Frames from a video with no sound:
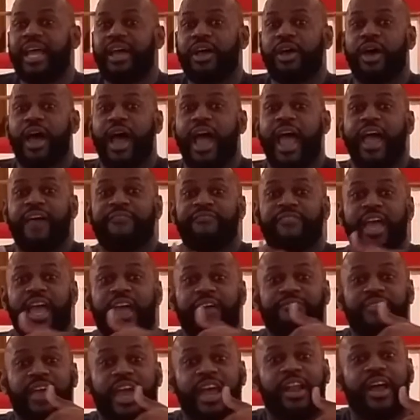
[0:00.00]
and
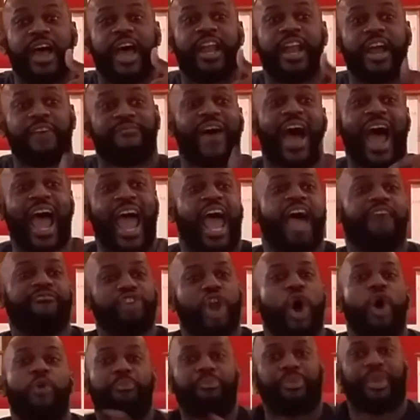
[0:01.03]
if I
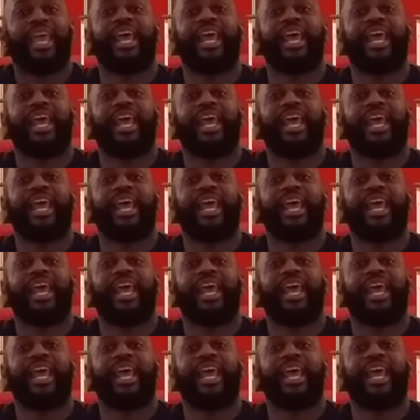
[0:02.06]
have no